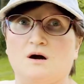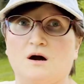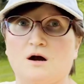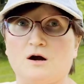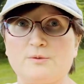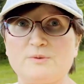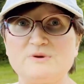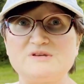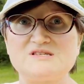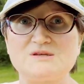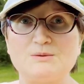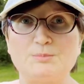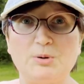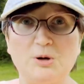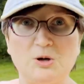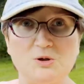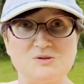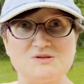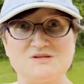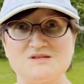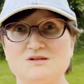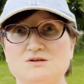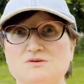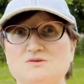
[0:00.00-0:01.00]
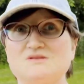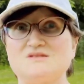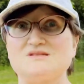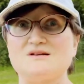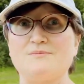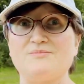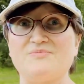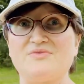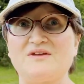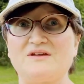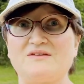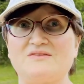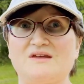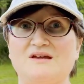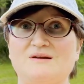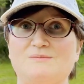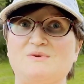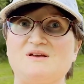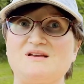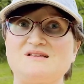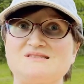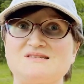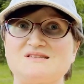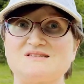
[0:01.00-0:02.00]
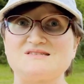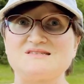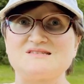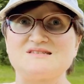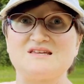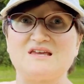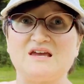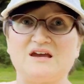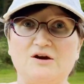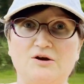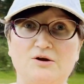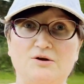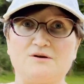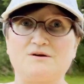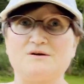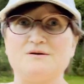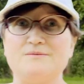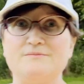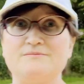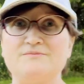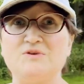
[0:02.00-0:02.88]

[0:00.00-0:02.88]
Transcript: Are we supposed to do something that makes us scared?